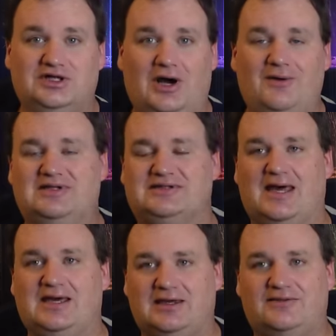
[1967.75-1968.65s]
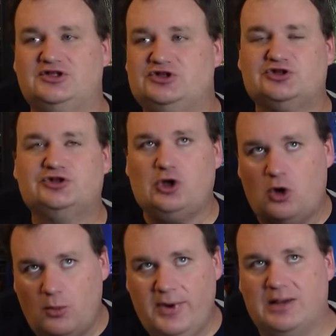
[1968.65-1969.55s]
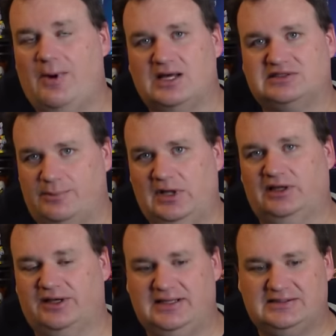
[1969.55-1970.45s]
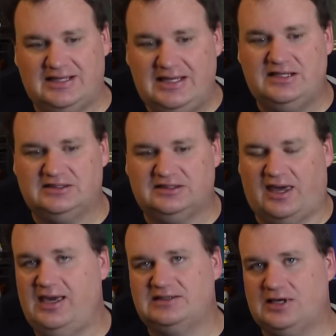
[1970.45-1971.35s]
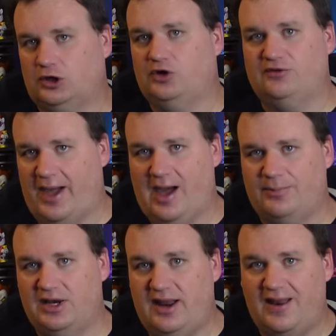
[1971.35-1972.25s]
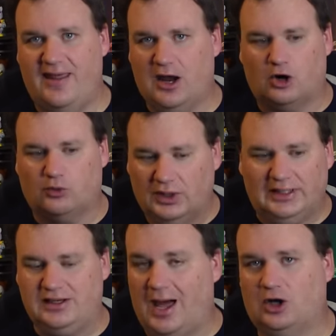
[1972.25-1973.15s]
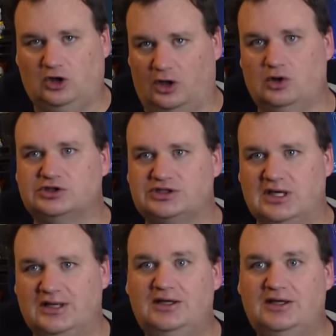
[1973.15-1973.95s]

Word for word: You know, it's like there's so many possibilities in this case that could have happened, and they are really not close